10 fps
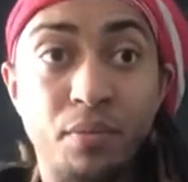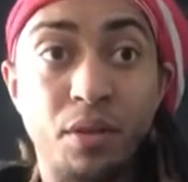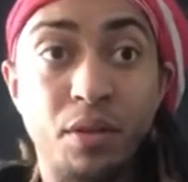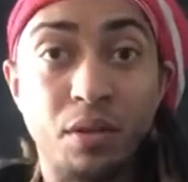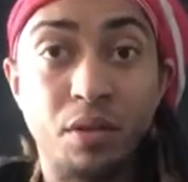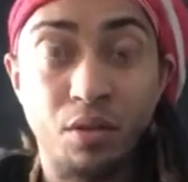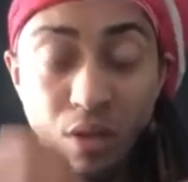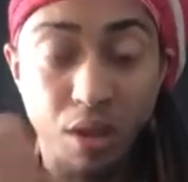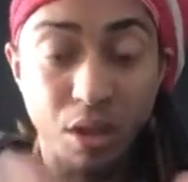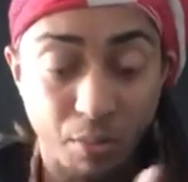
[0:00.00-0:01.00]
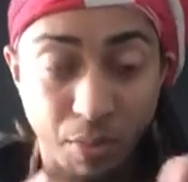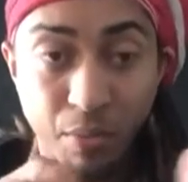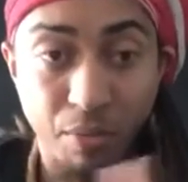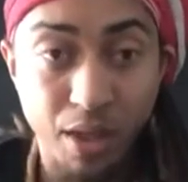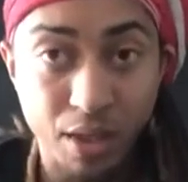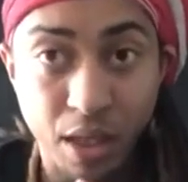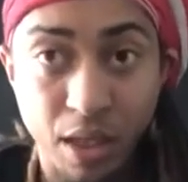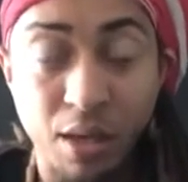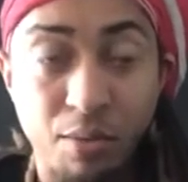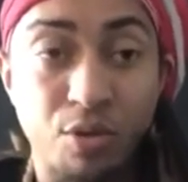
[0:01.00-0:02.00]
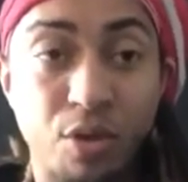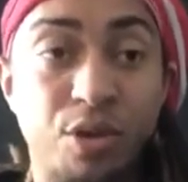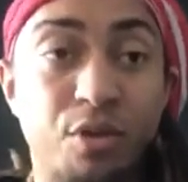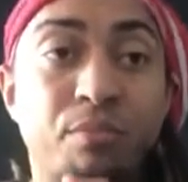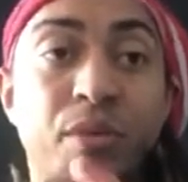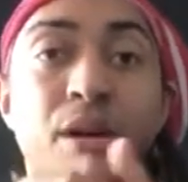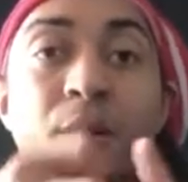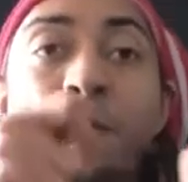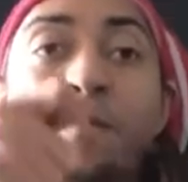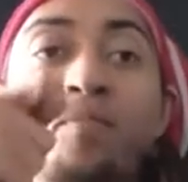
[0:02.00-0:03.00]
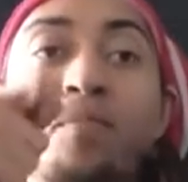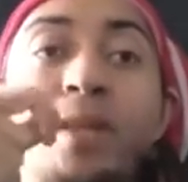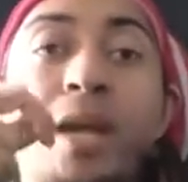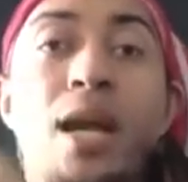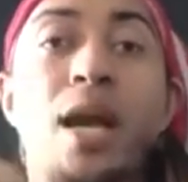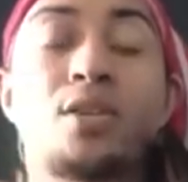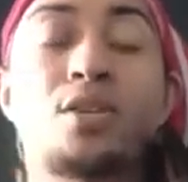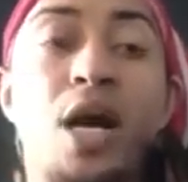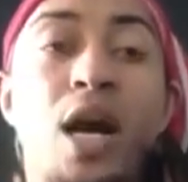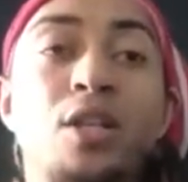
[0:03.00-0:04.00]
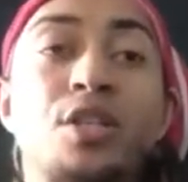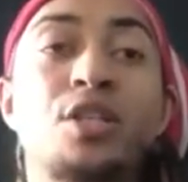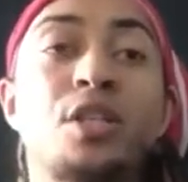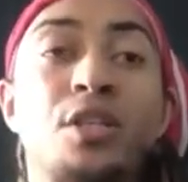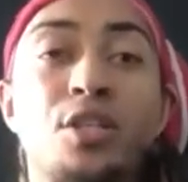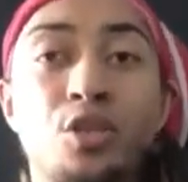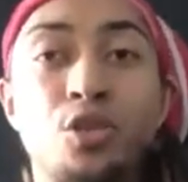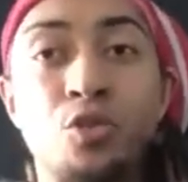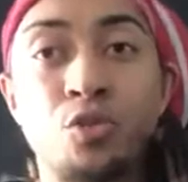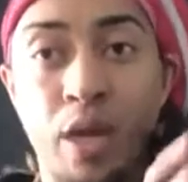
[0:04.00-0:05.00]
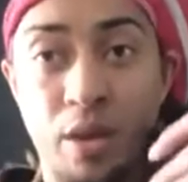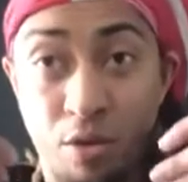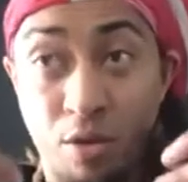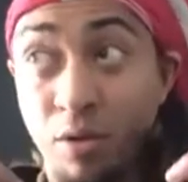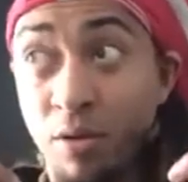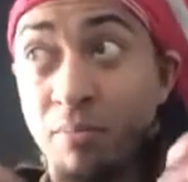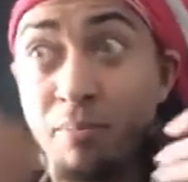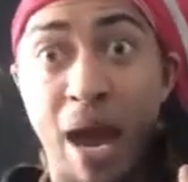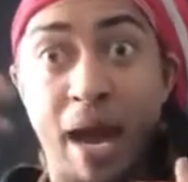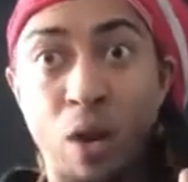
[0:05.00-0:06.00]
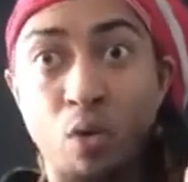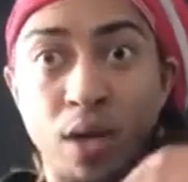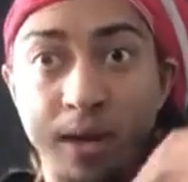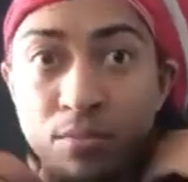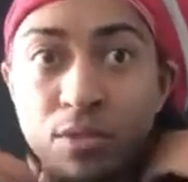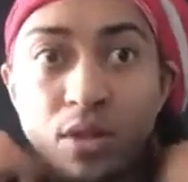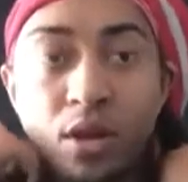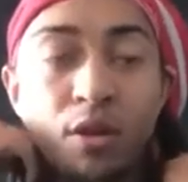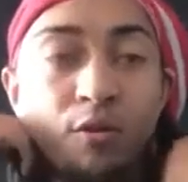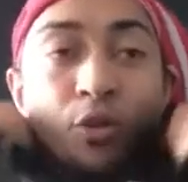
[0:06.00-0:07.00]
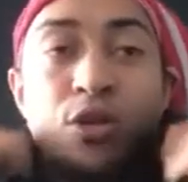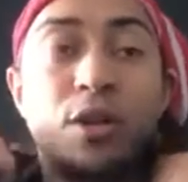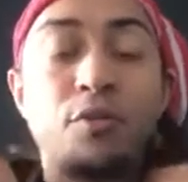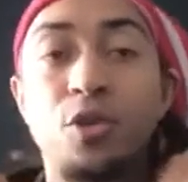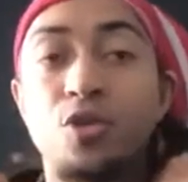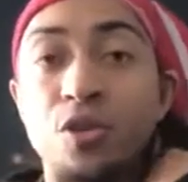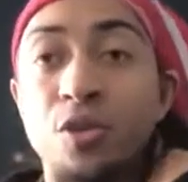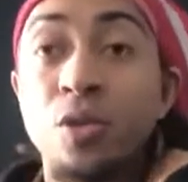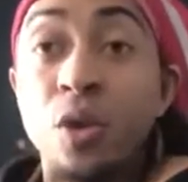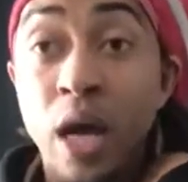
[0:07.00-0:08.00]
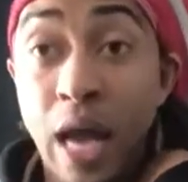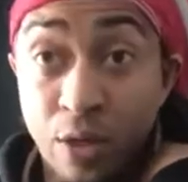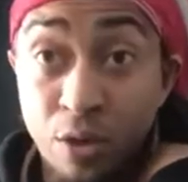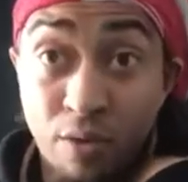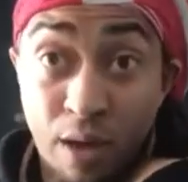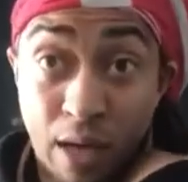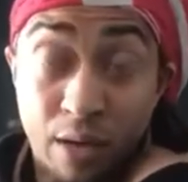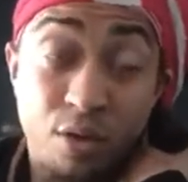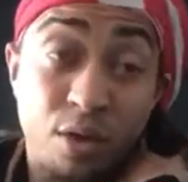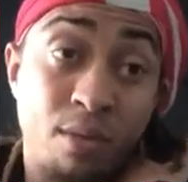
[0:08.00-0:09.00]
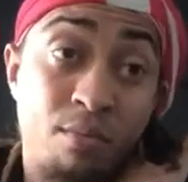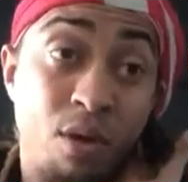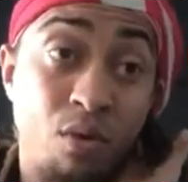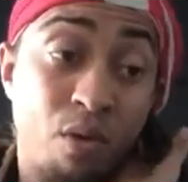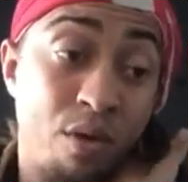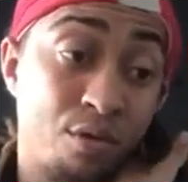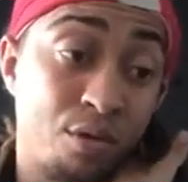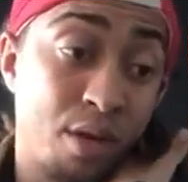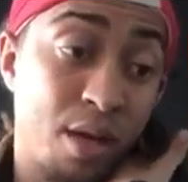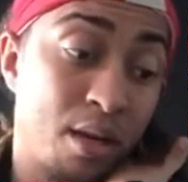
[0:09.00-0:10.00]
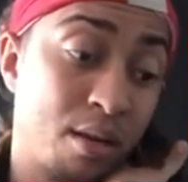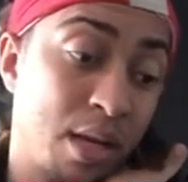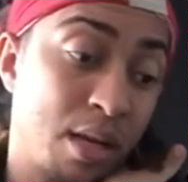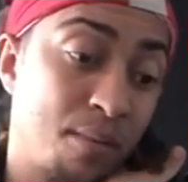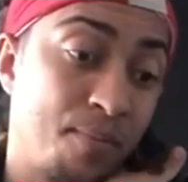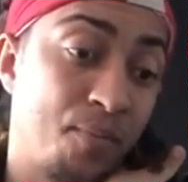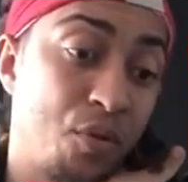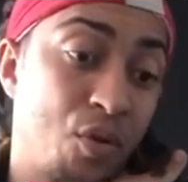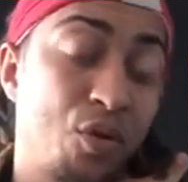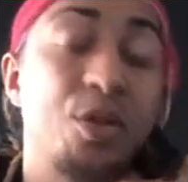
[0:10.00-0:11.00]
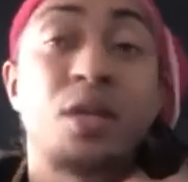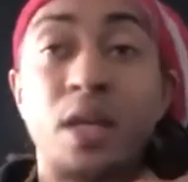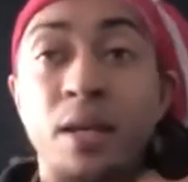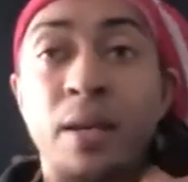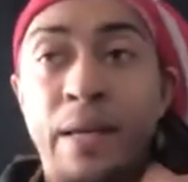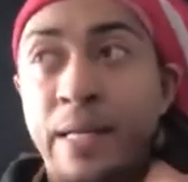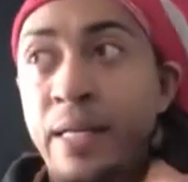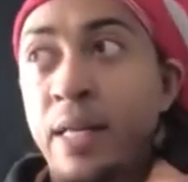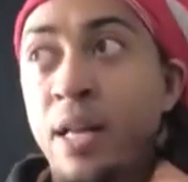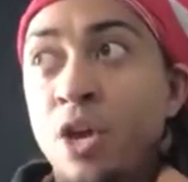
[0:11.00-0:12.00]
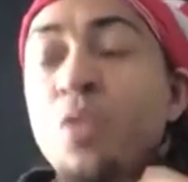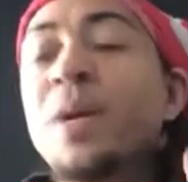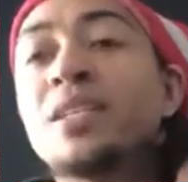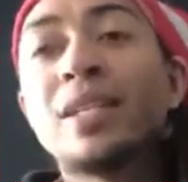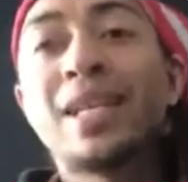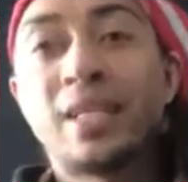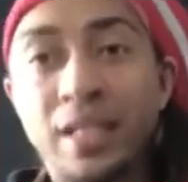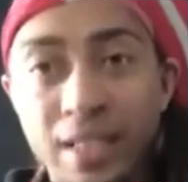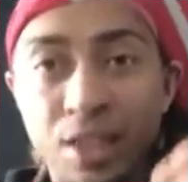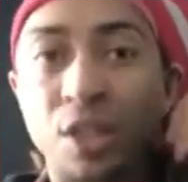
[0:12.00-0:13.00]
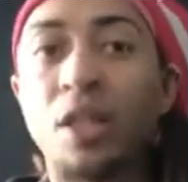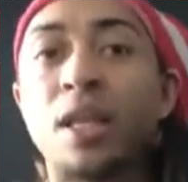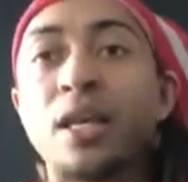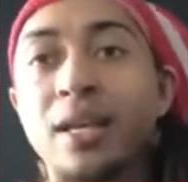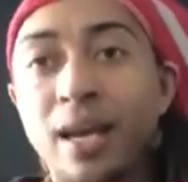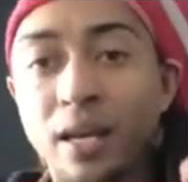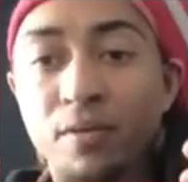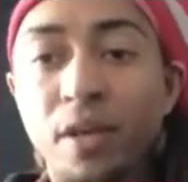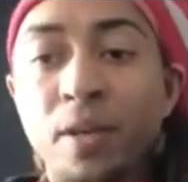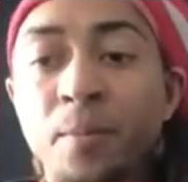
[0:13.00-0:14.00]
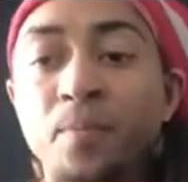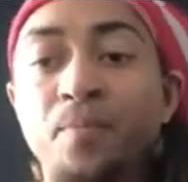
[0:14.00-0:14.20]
You need discipline in place in any type of structure, but as a child, it just conditions you that there are bad outcomes for stuff that you do, and and some are worse, and and you just get, you basically get conditioned to think negatively,